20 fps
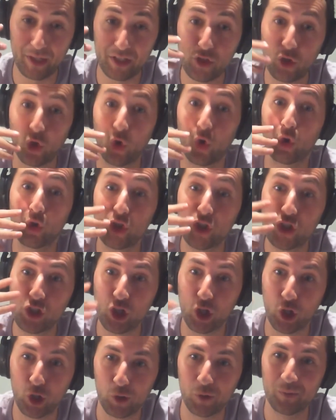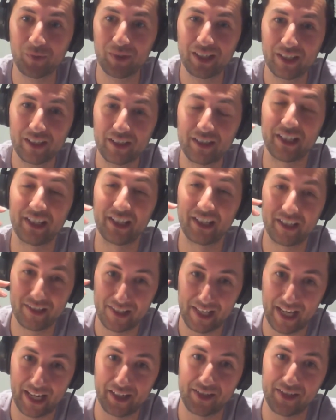or so, the
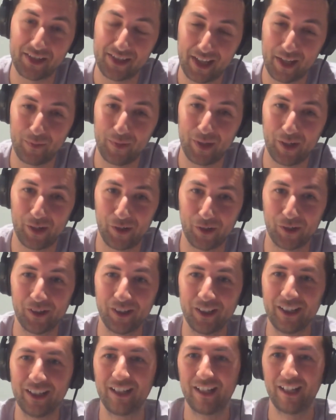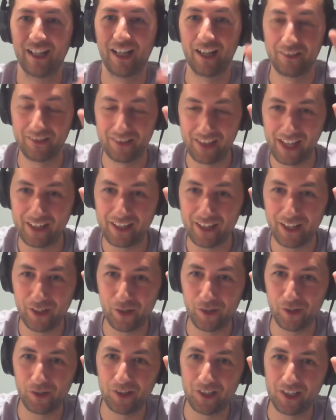exact same error. And that
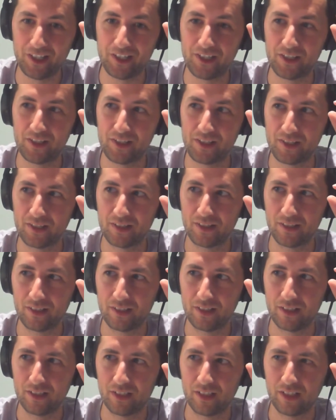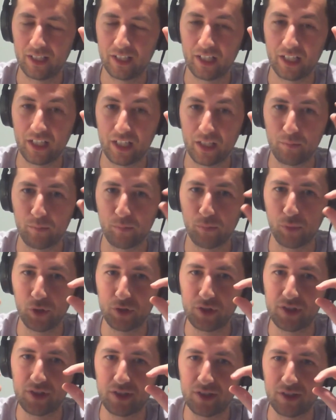error is he
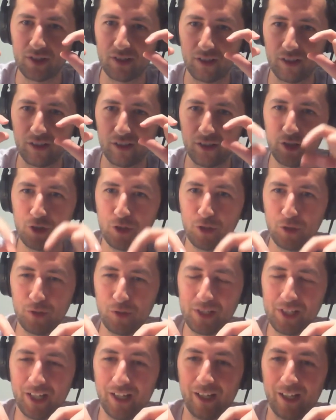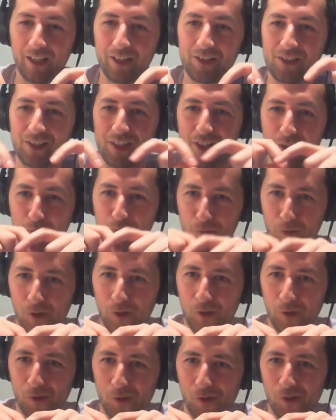puts 2 tiles in the
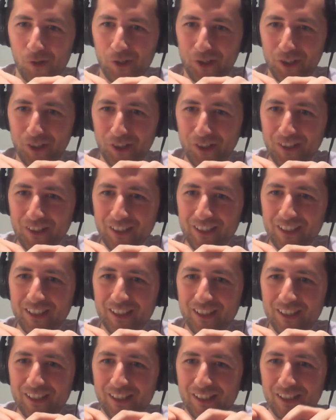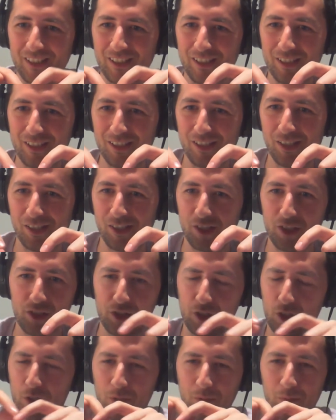wrong order.
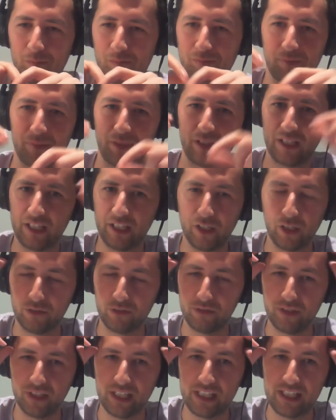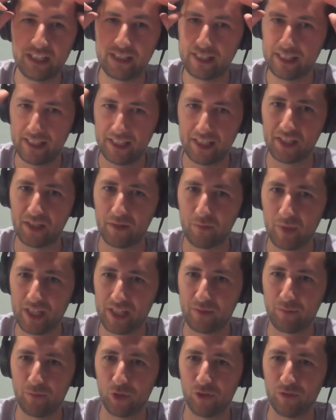So he sees the
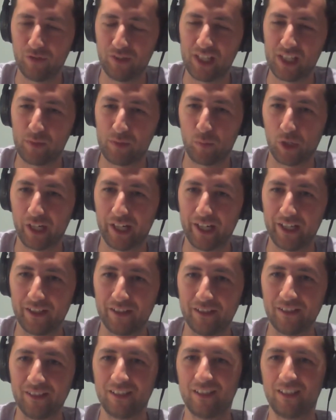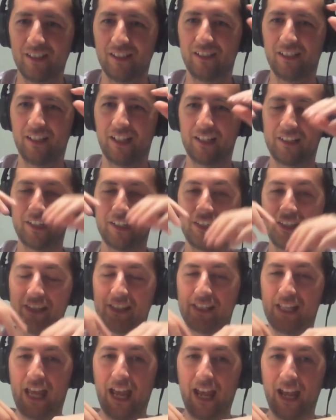best move in his brain, and then
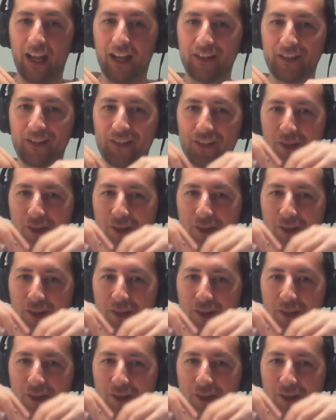his hands